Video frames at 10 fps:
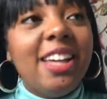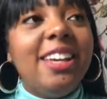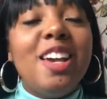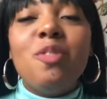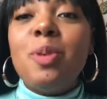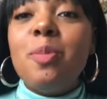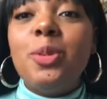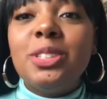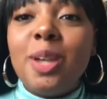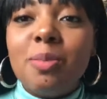Give
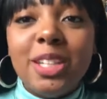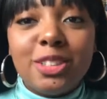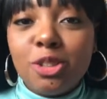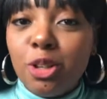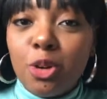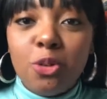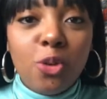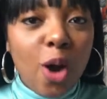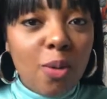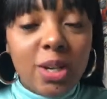people something to look
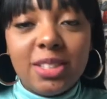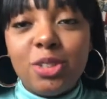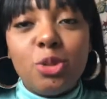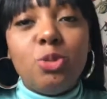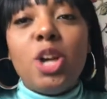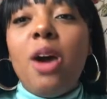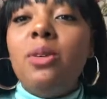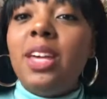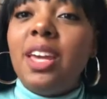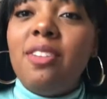forward to.
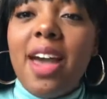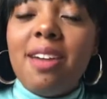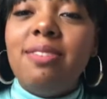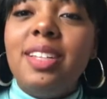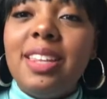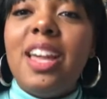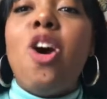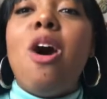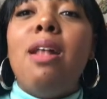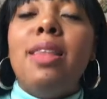Don't give everything
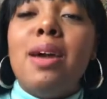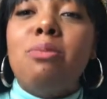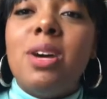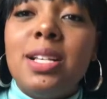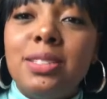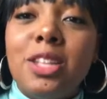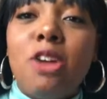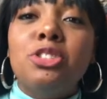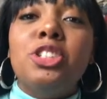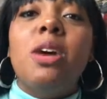all at once.
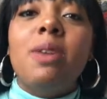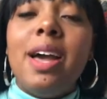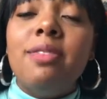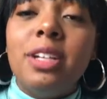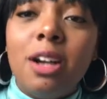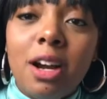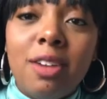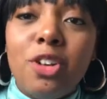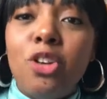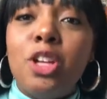Don't show every
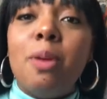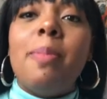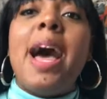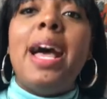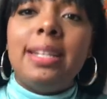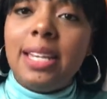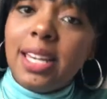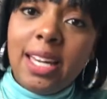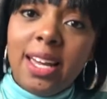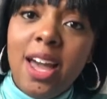curve on your
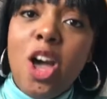body